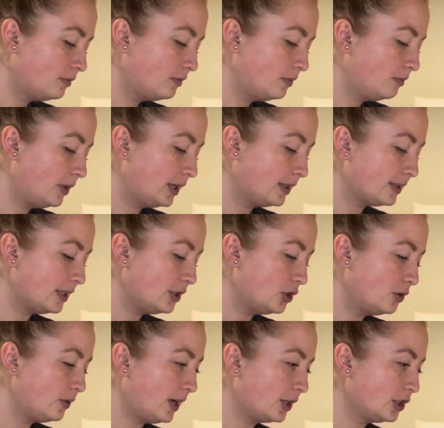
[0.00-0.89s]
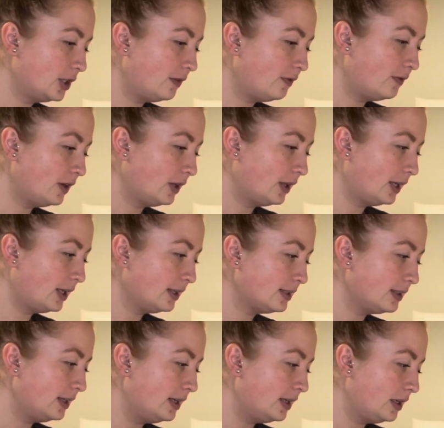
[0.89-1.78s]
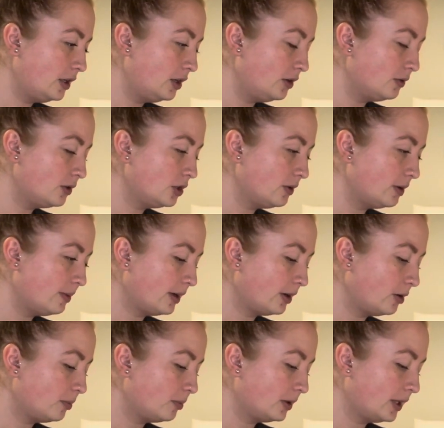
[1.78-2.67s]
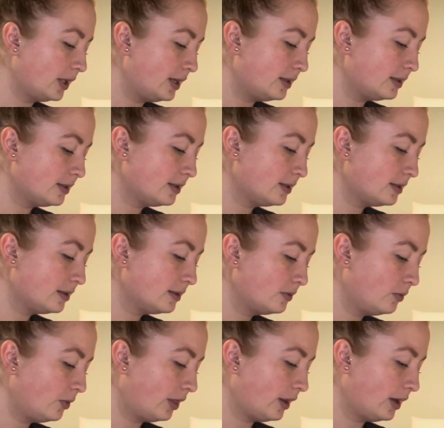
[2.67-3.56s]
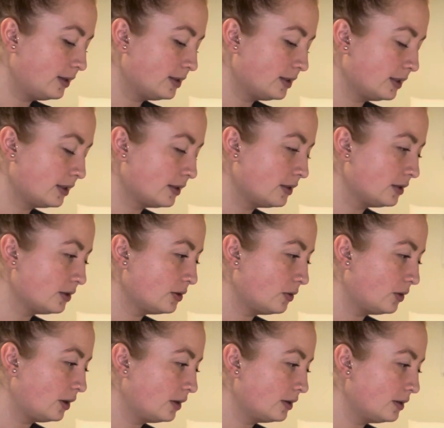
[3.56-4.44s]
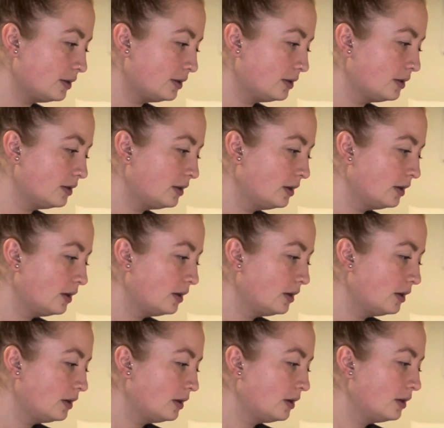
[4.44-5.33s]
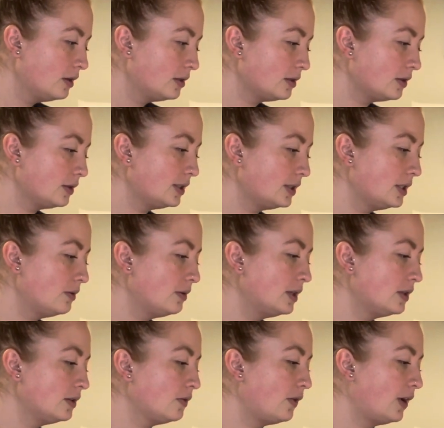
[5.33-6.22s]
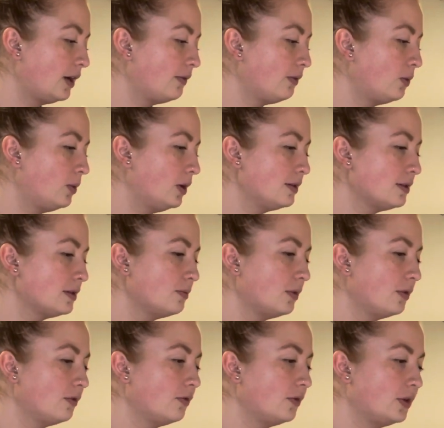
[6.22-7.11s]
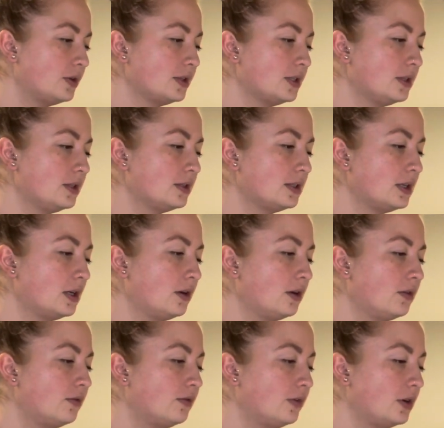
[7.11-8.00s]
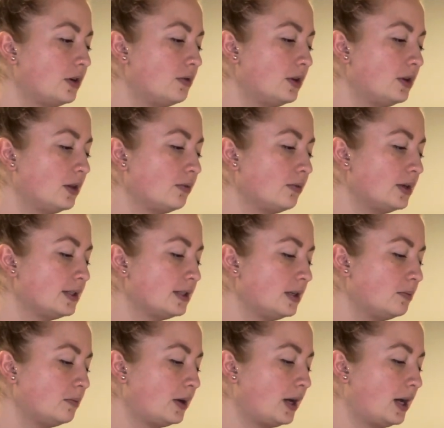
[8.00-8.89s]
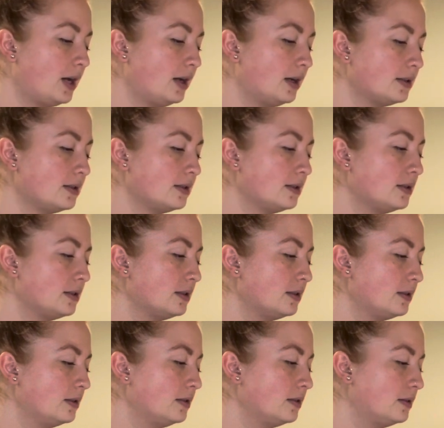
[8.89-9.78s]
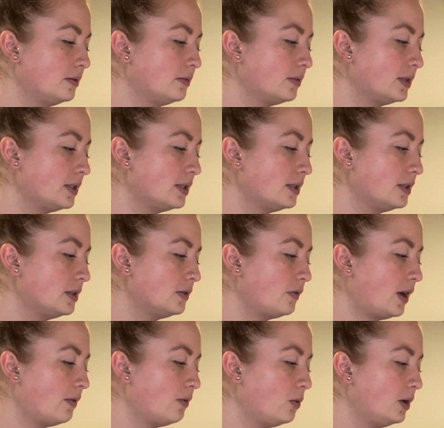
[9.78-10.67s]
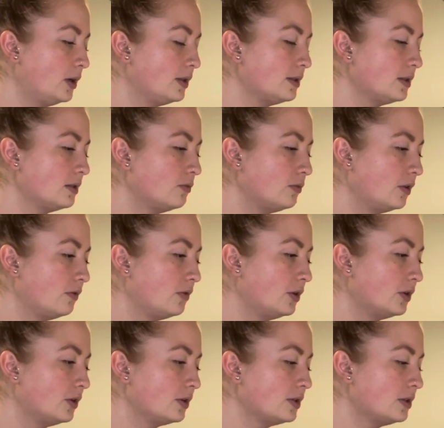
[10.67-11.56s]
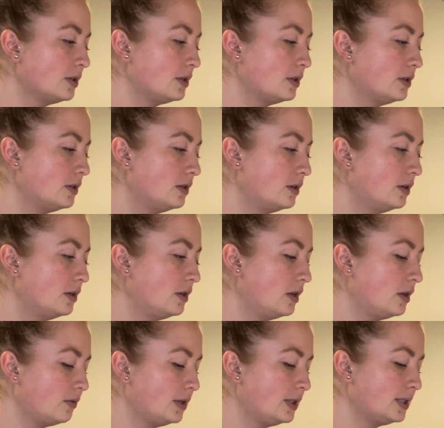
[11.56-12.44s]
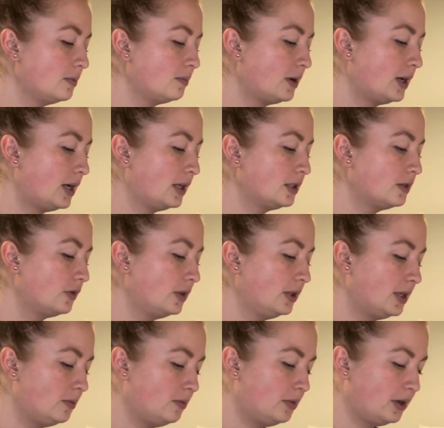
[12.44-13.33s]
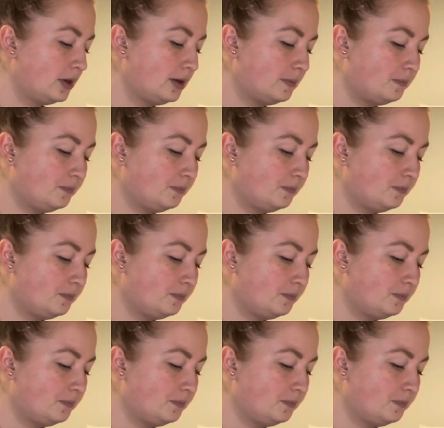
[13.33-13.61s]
Because I do actually feel like it's leading you to a better place with that Six of Swords. So let's see what this Five of Wands in reverse is here for you in the recent past. What's this Five of Wands reversed in the recent past for Libra?